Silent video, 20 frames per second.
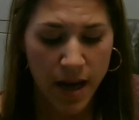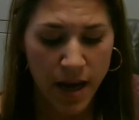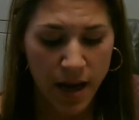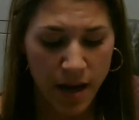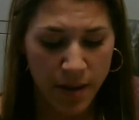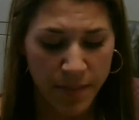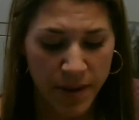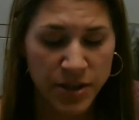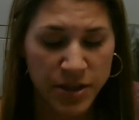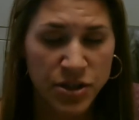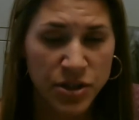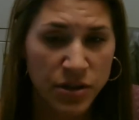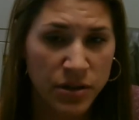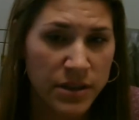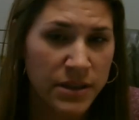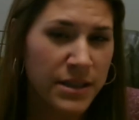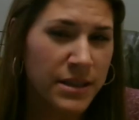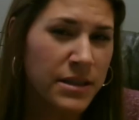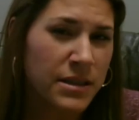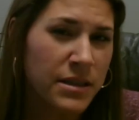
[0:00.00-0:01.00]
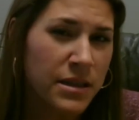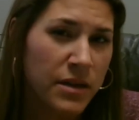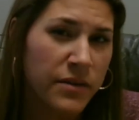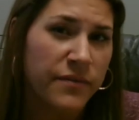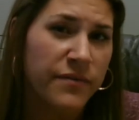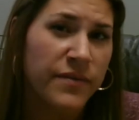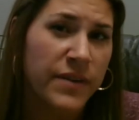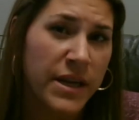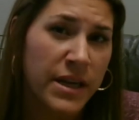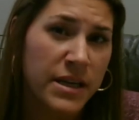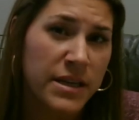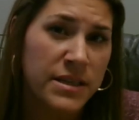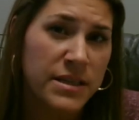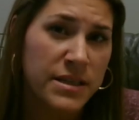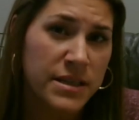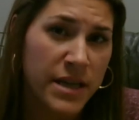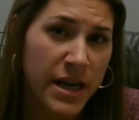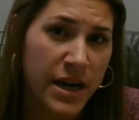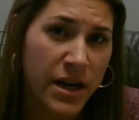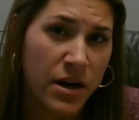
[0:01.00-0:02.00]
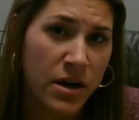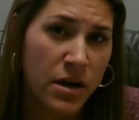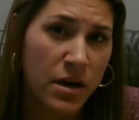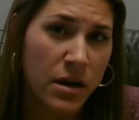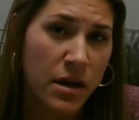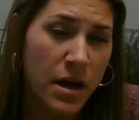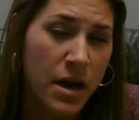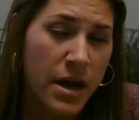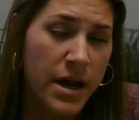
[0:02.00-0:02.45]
And generally, this is a venous tear,